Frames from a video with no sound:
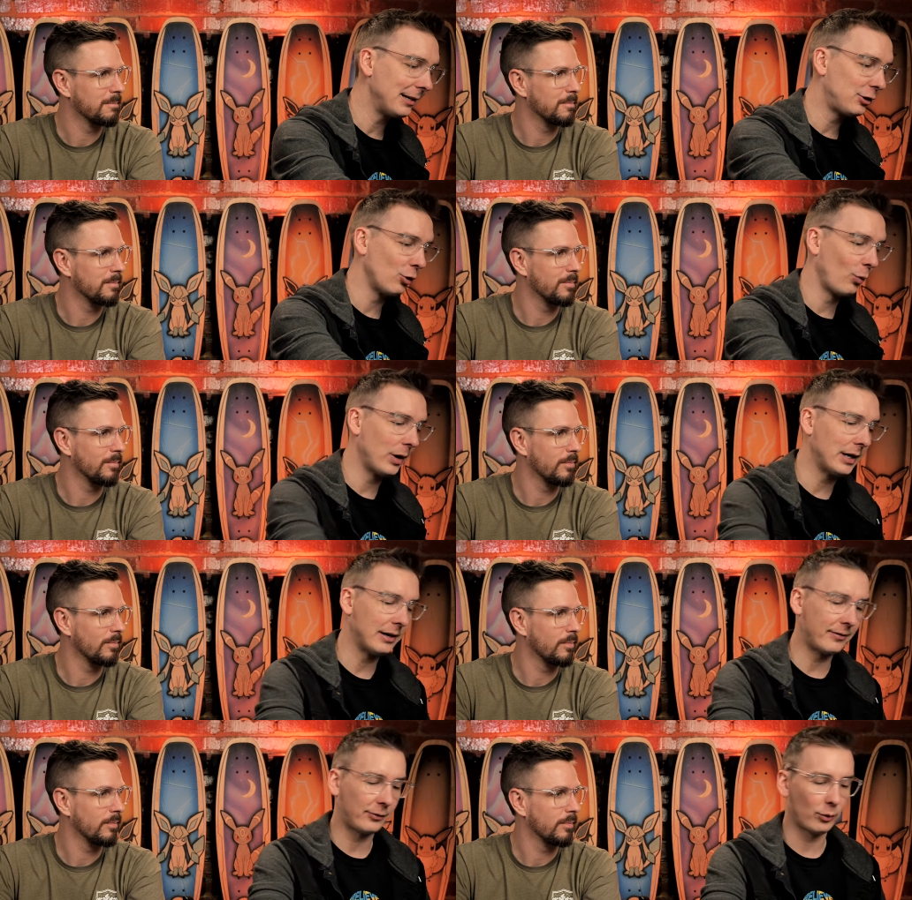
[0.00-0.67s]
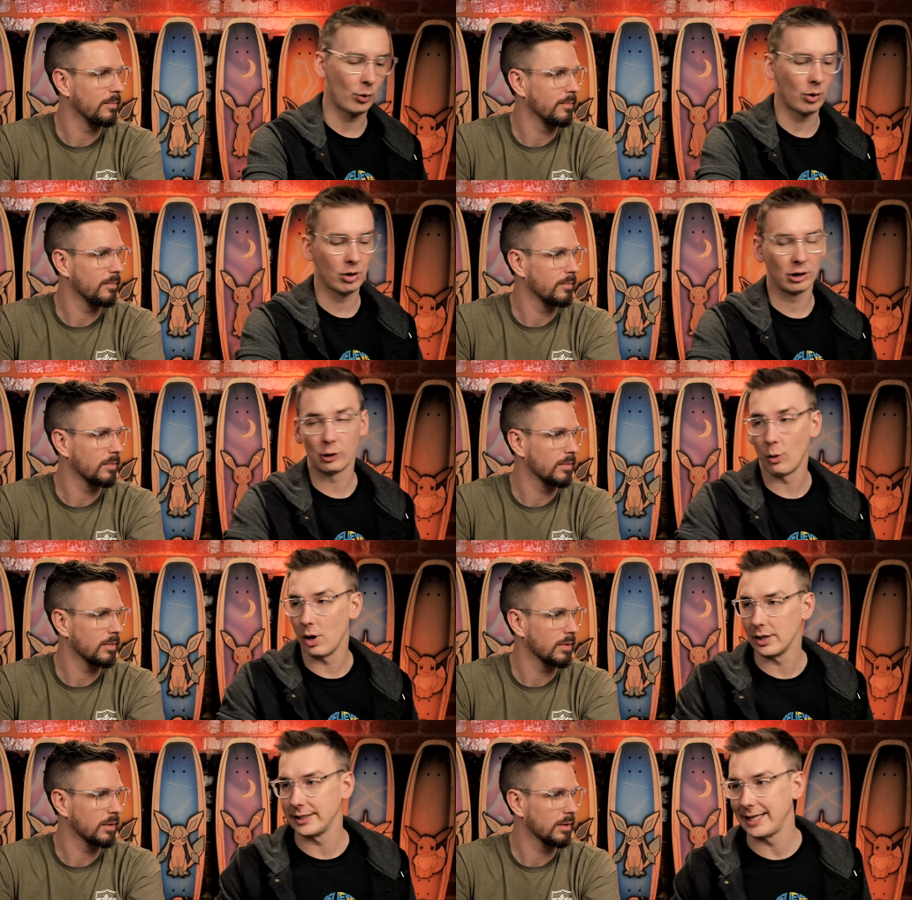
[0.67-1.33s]
Speaker 1: it to win it for
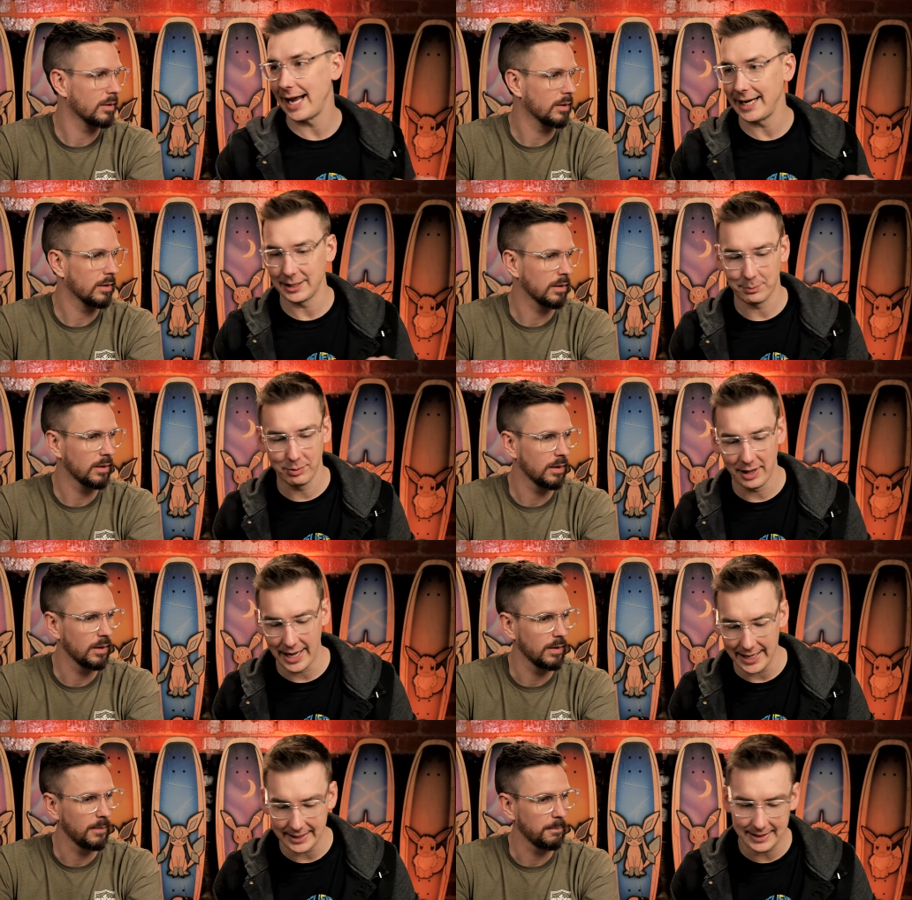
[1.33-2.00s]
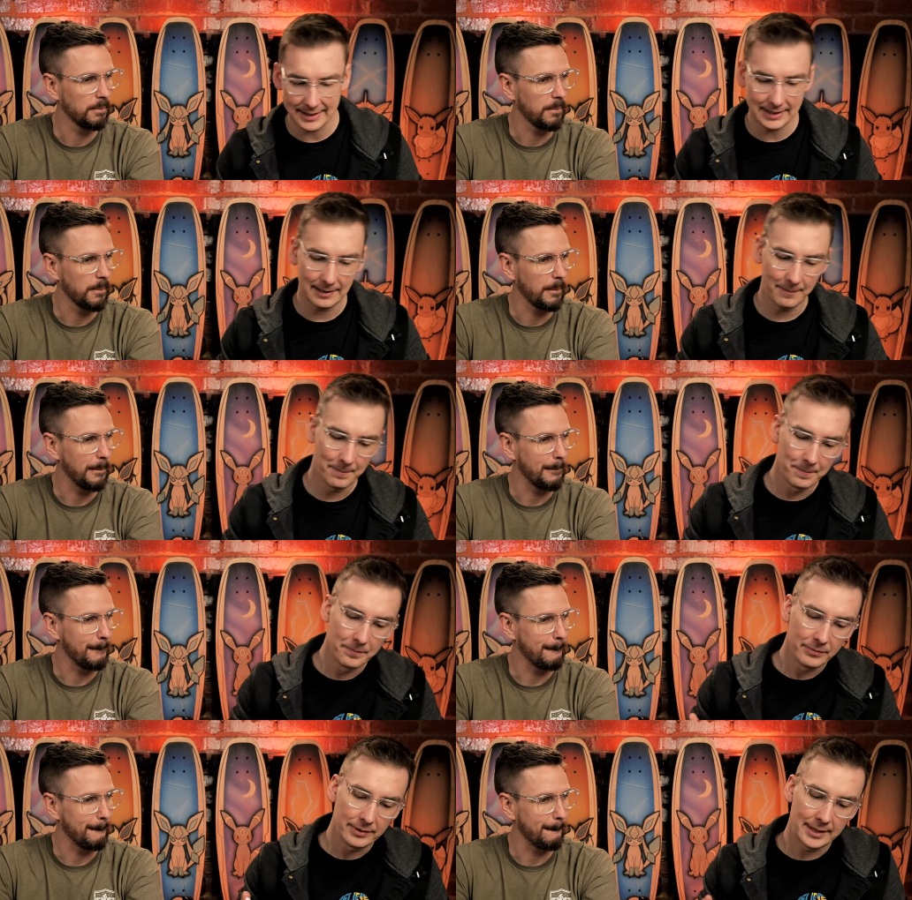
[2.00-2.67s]
quality eighth place.
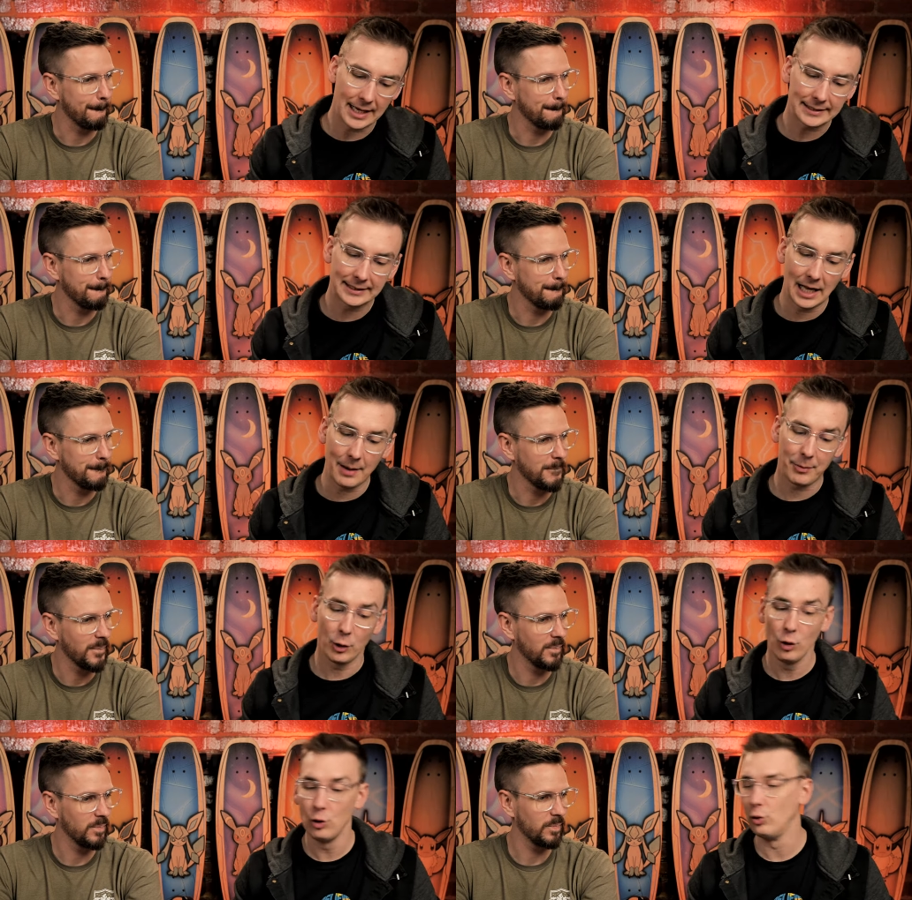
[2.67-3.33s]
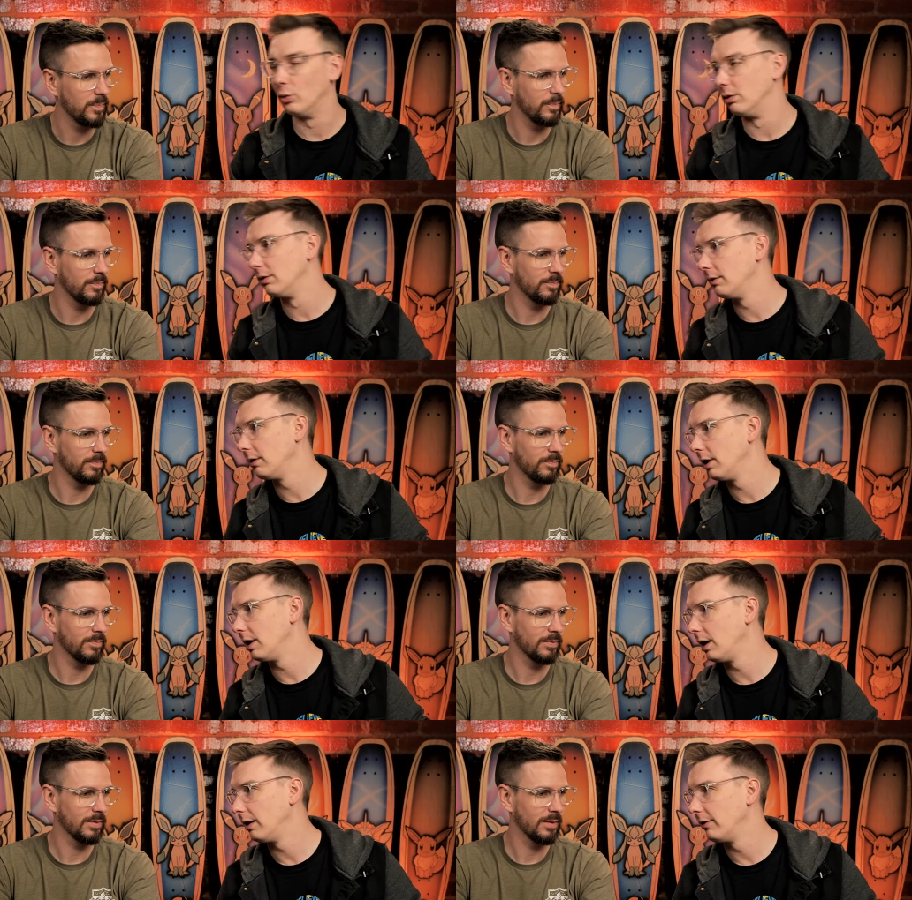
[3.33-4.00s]
Next up, ooh,
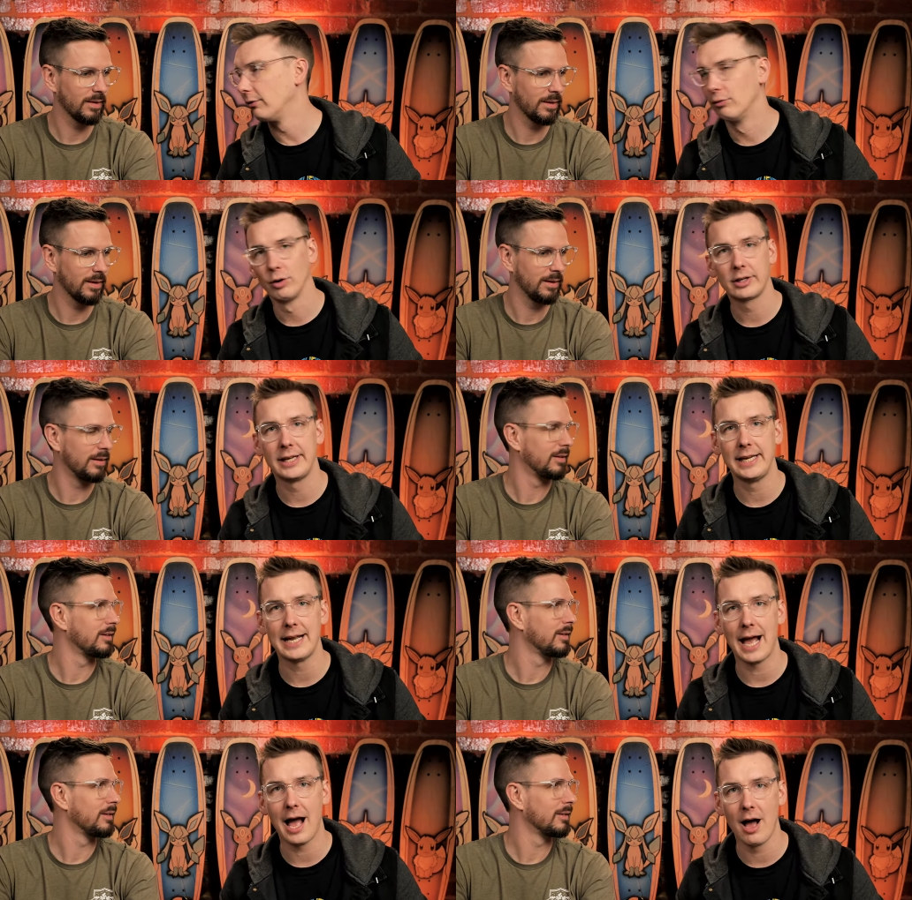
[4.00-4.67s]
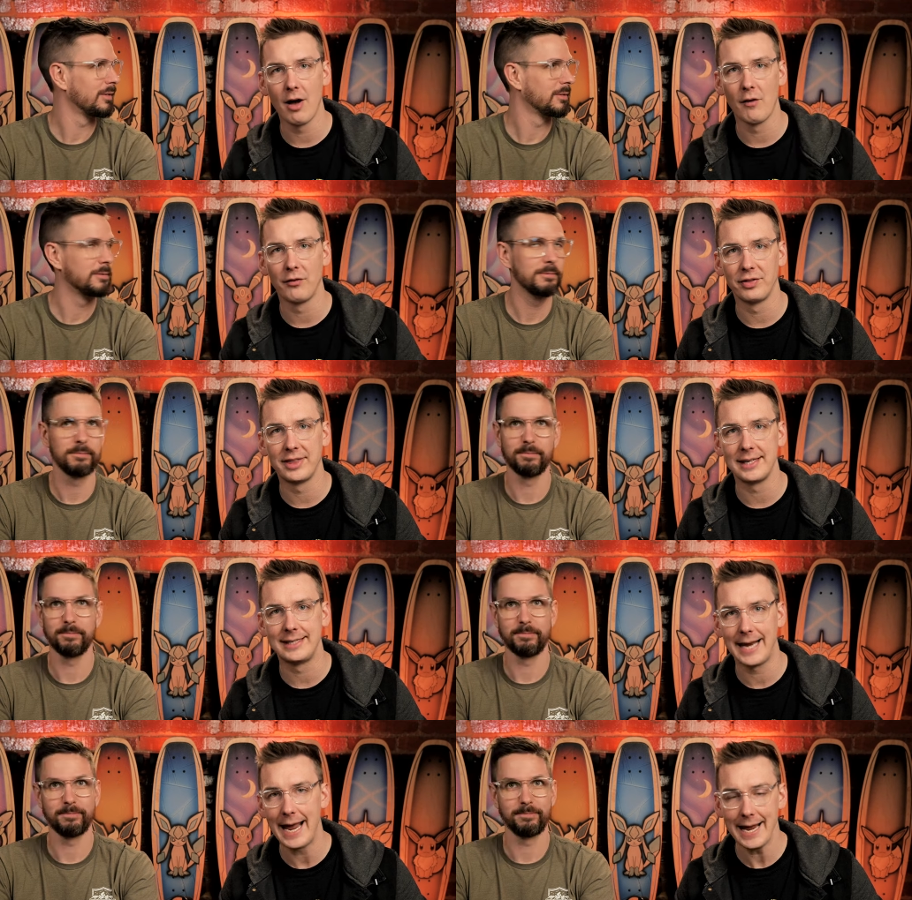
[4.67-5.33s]
Rookie
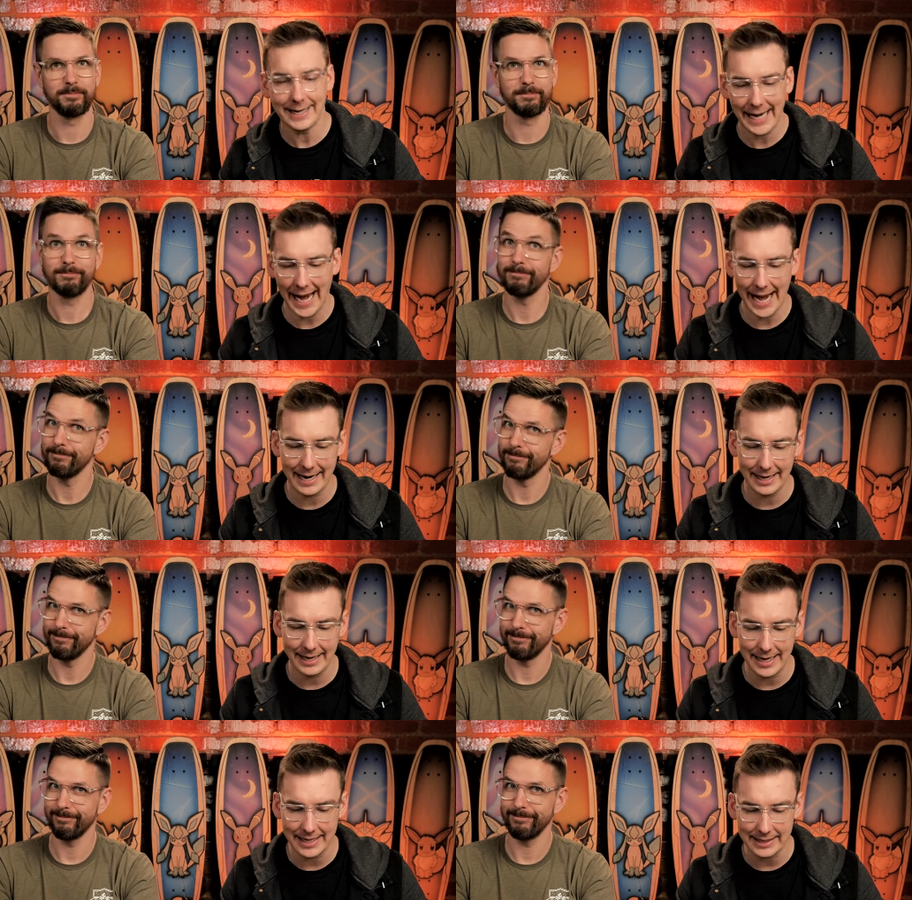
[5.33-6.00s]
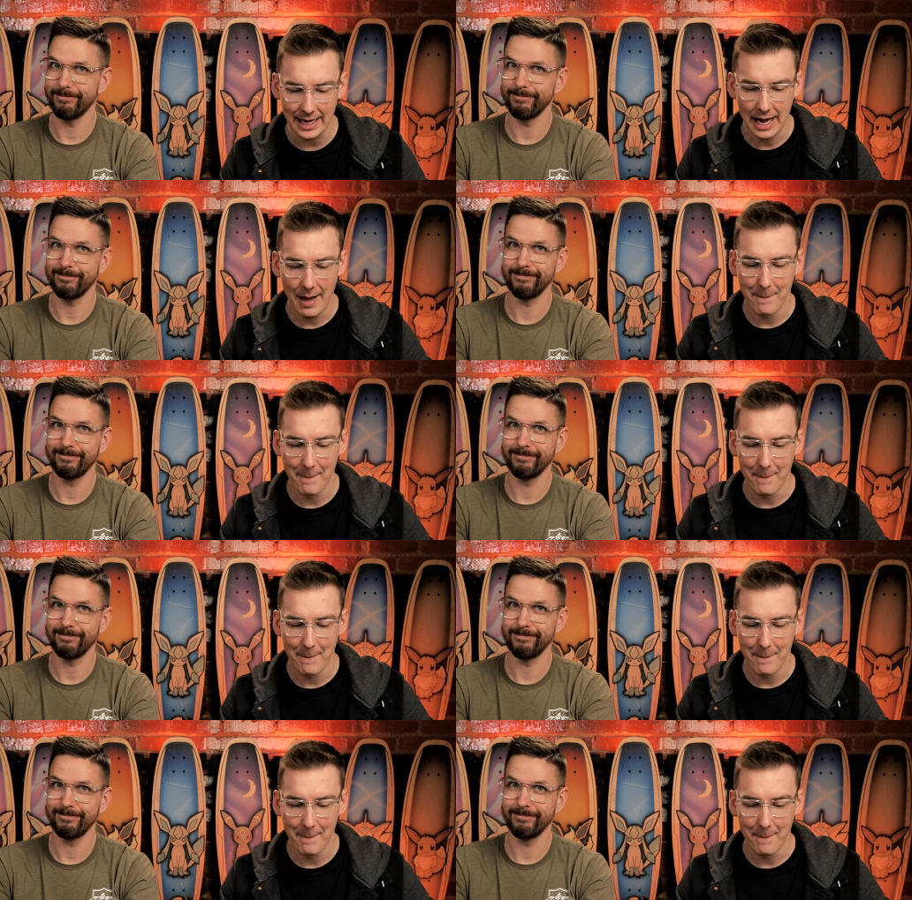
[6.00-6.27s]
of the Day candidate,